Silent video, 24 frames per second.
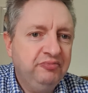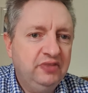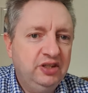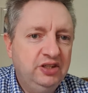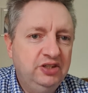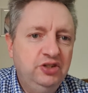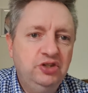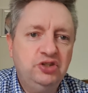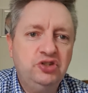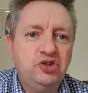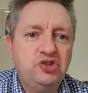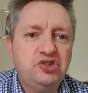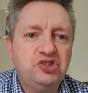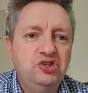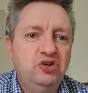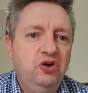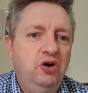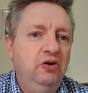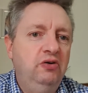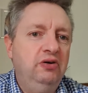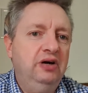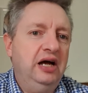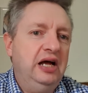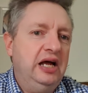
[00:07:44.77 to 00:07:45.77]
You're just
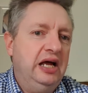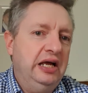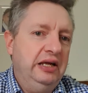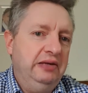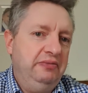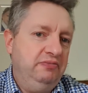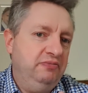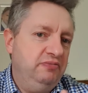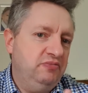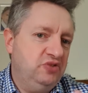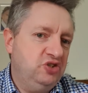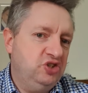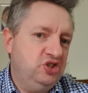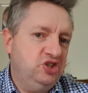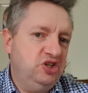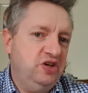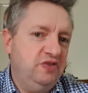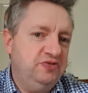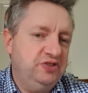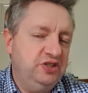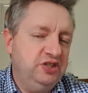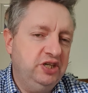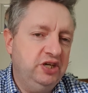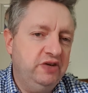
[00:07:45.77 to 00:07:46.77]
not like
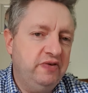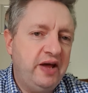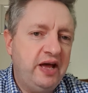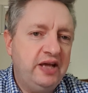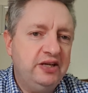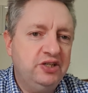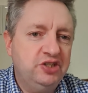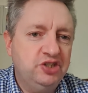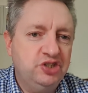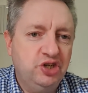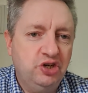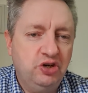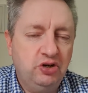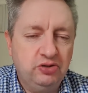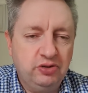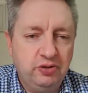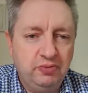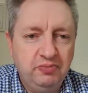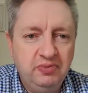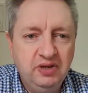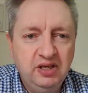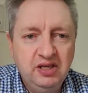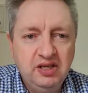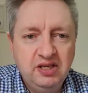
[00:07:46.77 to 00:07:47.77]
shifting your energy on
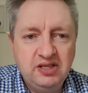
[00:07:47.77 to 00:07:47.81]
them.